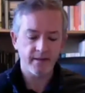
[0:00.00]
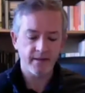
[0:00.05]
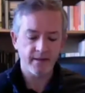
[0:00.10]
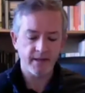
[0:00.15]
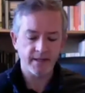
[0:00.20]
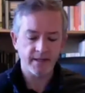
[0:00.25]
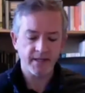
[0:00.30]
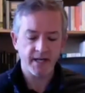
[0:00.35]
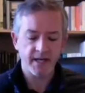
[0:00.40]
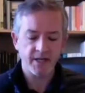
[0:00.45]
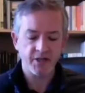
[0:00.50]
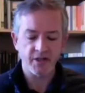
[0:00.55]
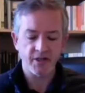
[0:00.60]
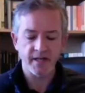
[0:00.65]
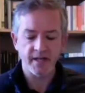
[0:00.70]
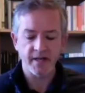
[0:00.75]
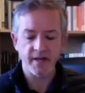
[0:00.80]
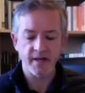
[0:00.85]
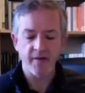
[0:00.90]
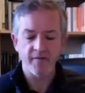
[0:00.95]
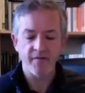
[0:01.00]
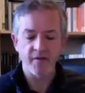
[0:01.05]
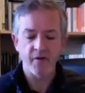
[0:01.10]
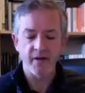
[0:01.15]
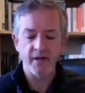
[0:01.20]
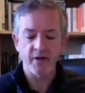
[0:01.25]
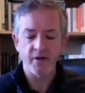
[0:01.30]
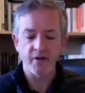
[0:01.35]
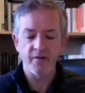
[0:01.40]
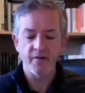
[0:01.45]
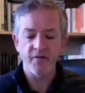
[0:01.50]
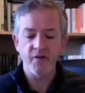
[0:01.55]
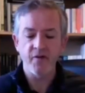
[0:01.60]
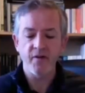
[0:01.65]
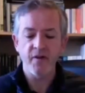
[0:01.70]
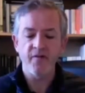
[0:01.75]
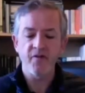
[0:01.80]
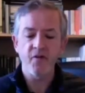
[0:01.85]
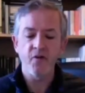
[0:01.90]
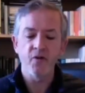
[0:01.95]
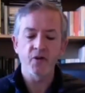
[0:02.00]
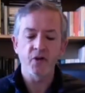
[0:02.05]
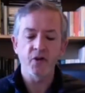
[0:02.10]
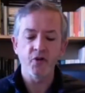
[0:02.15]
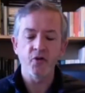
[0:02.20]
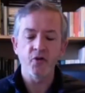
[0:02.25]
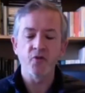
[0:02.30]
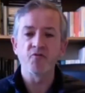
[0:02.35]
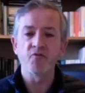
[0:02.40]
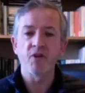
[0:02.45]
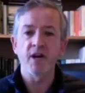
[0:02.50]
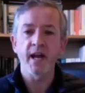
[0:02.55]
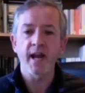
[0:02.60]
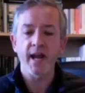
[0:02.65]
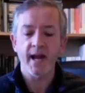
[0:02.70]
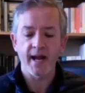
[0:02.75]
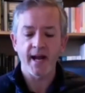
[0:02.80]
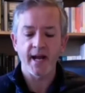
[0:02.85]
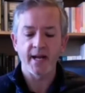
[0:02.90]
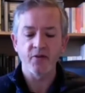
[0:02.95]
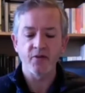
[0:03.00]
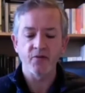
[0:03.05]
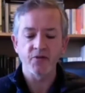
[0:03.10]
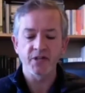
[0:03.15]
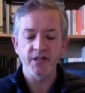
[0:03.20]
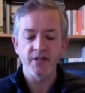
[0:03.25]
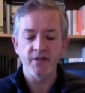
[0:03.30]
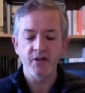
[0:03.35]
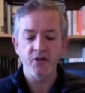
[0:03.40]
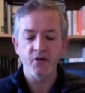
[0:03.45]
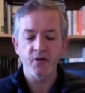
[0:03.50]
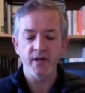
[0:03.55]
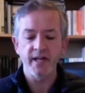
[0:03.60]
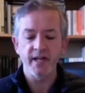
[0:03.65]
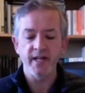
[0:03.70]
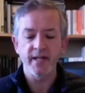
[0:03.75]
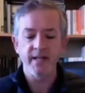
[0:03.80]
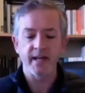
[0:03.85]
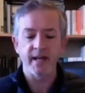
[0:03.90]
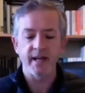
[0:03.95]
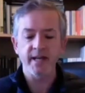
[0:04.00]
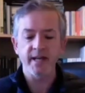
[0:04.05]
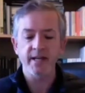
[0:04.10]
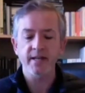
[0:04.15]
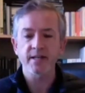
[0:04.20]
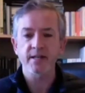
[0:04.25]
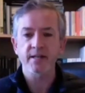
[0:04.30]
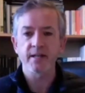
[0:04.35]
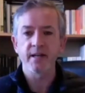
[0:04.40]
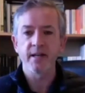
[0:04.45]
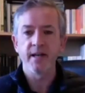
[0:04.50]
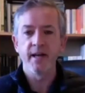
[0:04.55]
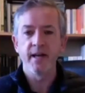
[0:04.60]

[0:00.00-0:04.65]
it's actually a very good if you if you look at your right hand, you'll see that your index